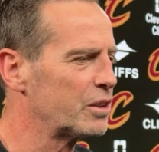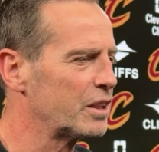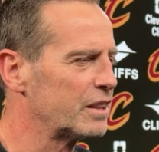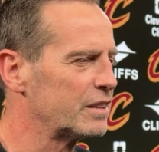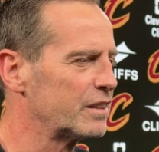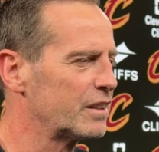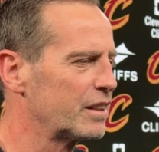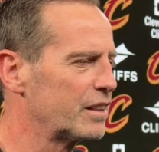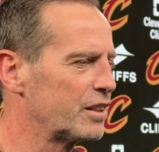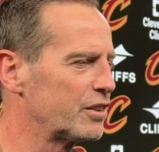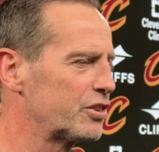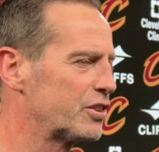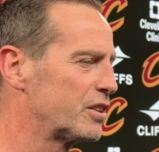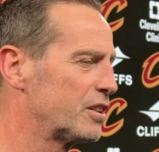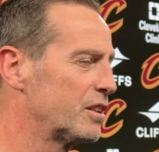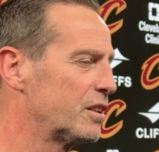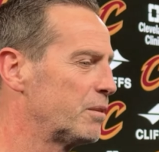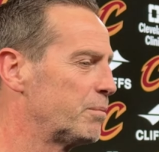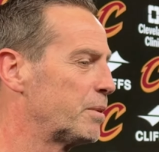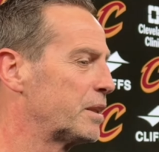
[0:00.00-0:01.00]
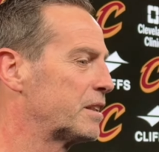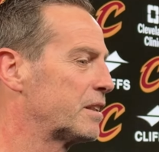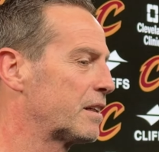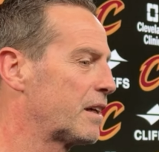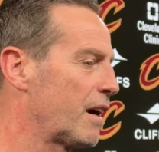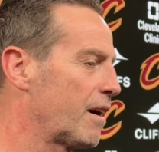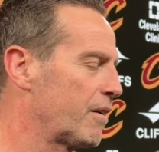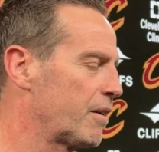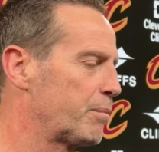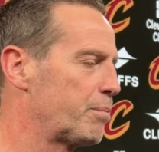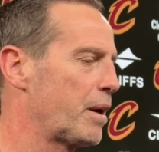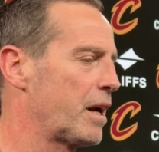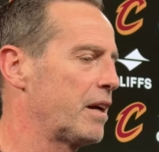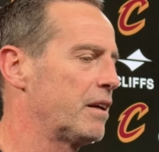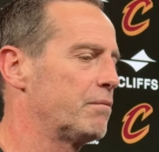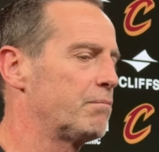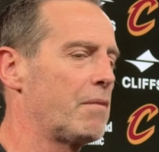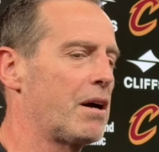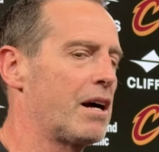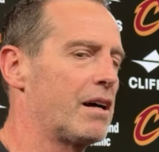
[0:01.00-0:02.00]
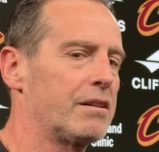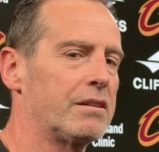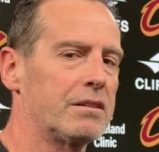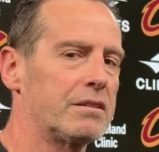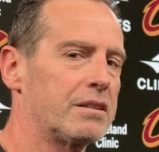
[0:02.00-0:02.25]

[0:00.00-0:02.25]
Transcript: and this is a little bit the Gary Payton model